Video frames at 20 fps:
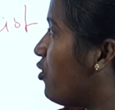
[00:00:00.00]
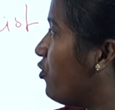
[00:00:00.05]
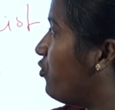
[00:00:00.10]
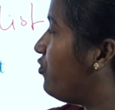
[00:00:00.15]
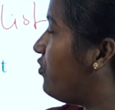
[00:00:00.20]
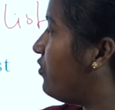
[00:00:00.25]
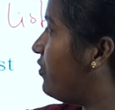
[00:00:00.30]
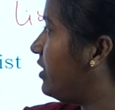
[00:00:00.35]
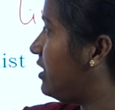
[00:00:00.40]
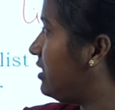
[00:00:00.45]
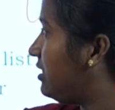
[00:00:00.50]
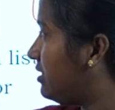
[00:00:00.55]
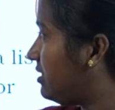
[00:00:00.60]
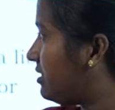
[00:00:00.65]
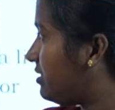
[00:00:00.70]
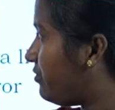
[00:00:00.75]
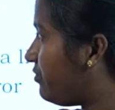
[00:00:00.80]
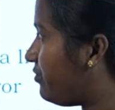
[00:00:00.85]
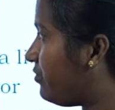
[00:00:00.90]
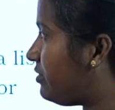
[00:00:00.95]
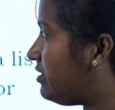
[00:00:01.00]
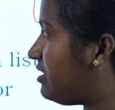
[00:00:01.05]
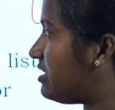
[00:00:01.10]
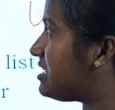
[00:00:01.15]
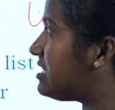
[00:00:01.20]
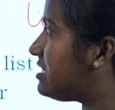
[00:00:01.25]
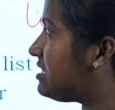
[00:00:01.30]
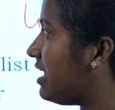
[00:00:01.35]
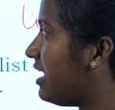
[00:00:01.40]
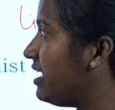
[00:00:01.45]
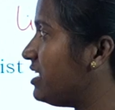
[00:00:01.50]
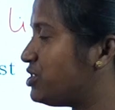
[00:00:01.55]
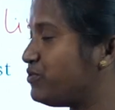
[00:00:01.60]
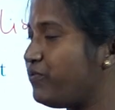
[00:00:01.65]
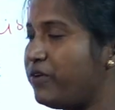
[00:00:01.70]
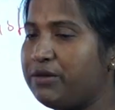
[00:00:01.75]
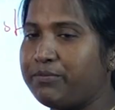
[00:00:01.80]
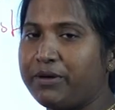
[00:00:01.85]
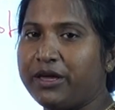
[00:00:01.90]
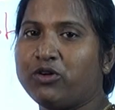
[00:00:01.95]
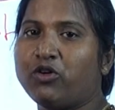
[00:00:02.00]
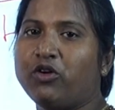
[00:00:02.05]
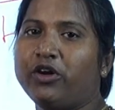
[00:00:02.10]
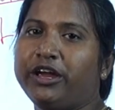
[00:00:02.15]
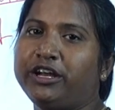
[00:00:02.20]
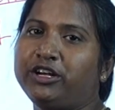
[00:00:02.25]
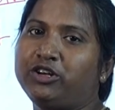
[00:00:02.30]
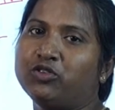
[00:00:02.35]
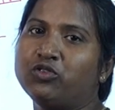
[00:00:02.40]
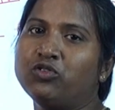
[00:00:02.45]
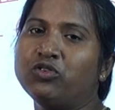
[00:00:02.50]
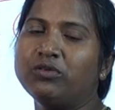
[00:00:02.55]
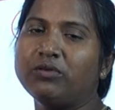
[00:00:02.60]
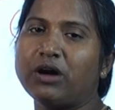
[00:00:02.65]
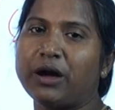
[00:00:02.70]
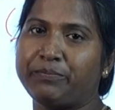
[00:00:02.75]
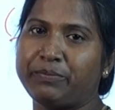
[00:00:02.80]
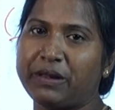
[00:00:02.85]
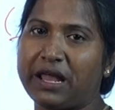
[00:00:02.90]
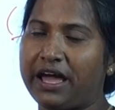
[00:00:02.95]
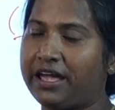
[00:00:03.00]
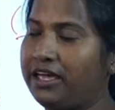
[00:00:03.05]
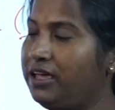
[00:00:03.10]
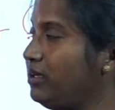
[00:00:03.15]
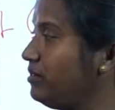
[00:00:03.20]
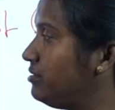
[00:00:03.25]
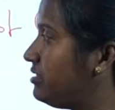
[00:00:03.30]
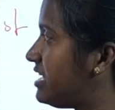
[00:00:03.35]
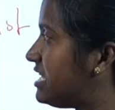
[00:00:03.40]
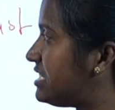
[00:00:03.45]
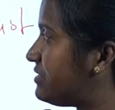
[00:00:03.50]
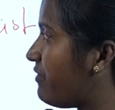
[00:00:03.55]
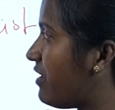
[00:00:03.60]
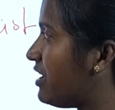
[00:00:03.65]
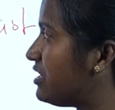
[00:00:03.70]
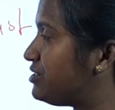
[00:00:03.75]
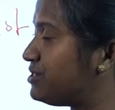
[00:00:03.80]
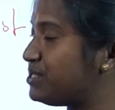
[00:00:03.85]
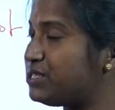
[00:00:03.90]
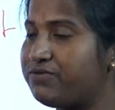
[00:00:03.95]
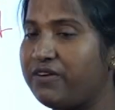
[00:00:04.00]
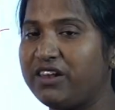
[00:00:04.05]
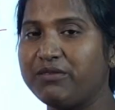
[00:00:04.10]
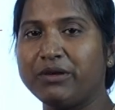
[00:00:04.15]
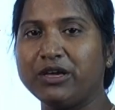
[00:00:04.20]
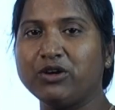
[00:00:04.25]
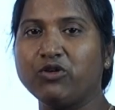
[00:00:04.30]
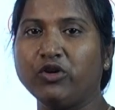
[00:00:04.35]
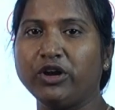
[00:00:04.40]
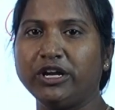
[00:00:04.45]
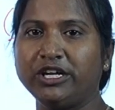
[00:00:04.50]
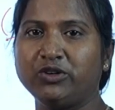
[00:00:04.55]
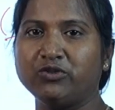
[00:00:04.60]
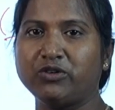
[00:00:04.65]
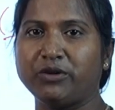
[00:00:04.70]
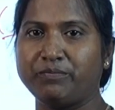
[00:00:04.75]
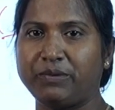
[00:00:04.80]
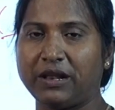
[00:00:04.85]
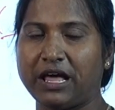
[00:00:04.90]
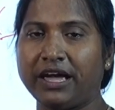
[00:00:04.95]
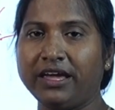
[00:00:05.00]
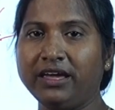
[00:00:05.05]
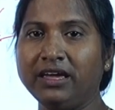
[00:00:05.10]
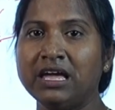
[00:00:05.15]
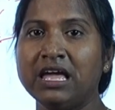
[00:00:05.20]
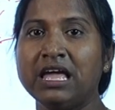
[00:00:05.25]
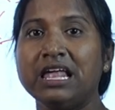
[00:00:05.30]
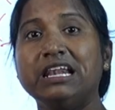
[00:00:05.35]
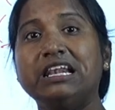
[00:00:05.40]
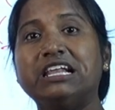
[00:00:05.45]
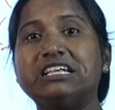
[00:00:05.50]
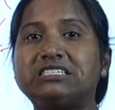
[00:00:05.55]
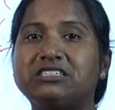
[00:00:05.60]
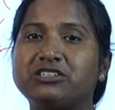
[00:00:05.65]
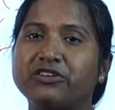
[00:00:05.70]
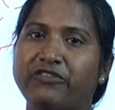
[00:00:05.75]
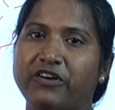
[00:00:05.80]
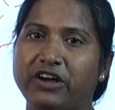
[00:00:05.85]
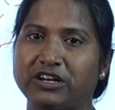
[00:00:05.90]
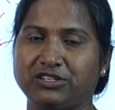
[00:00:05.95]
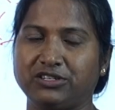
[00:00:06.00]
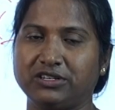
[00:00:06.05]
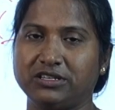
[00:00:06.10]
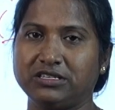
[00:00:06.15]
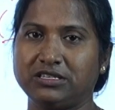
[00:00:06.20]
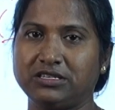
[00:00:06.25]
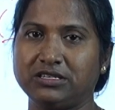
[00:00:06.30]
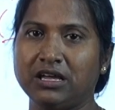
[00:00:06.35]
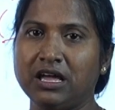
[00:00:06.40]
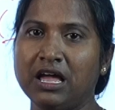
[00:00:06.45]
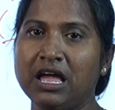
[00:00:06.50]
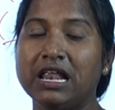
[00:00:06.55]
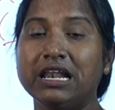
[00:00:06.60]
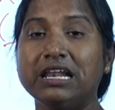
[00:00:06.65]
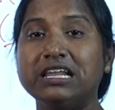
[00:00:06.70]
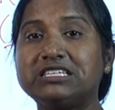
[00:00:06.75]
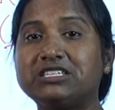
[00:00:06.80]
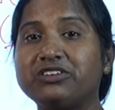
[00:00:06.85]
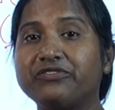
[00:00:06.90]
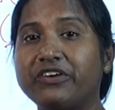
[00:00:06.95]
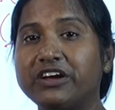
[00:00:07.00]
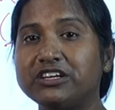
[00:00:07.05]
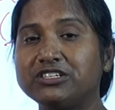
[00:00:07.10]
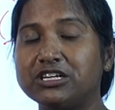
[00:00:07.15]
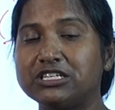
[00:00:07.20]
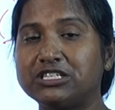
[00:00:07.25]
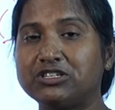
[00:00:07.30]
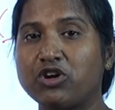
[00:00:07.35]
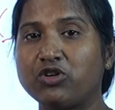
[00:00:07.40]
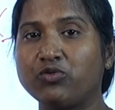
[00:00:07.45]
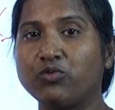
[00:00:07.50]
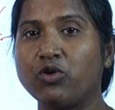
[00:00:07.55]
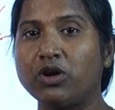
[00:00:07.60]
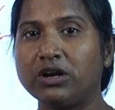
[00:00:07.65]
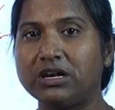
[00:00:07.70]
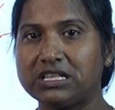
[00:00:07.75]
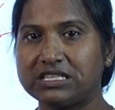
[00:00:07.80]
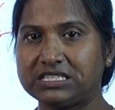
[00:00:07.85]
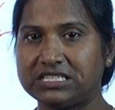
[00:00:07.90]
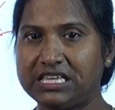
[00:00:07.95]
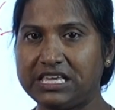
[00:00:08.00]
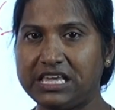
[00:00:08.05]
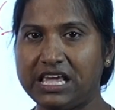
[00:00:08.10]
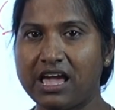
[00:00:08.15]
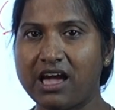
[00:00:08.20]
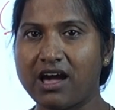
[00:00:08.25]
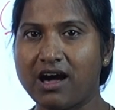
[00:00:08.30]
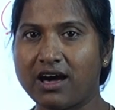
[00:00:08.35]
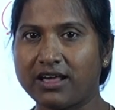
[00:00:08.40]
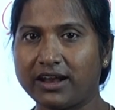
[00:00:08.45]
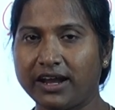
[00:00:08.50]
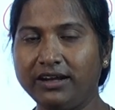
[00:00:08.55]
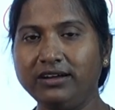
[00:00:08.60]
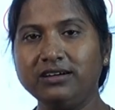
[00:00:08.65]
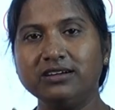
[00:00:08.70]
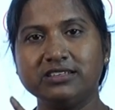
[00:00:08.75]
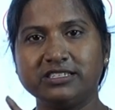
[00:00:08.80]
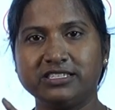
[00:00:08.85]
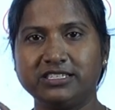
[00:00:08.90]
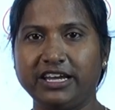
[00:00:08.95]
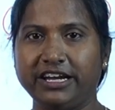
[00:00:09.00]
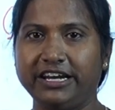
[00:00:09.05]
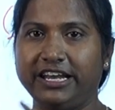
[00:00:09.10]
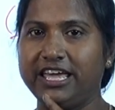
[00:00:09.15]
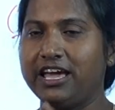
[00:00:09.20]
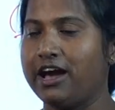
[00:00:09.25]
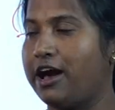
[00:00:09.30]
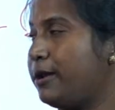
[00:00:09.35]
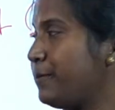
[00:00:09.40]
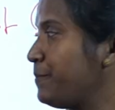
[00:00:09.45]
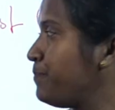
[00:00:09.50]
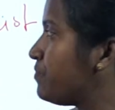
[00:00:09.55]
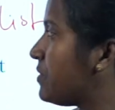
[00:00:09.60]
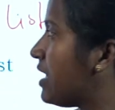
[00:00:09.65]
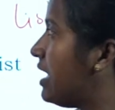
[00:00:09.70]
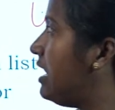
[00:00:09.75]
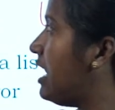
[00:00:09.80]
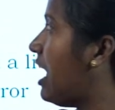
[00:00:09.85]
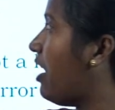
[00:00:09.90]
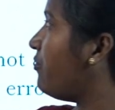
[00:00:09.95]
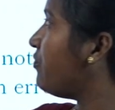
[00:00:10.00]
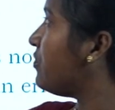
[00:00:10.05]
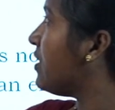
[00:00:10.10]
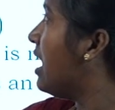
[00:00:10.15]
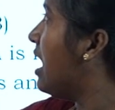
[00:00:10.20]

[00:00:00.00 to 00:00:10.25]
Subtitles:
with these things will be going to apply, these functions will be going to apply list functions. List functions are what? CAR and CDR. Now